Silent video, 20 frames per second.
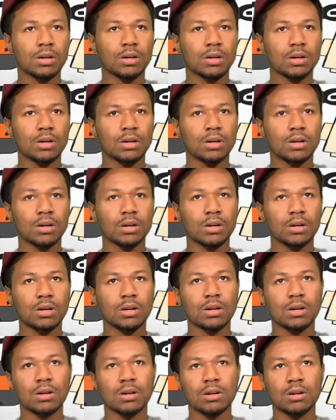
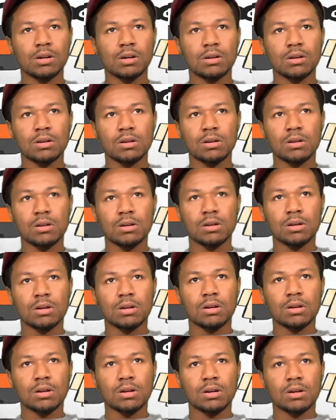
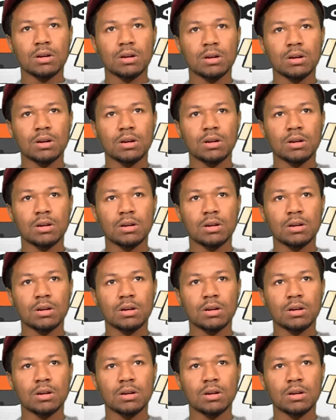This person isn't speaking.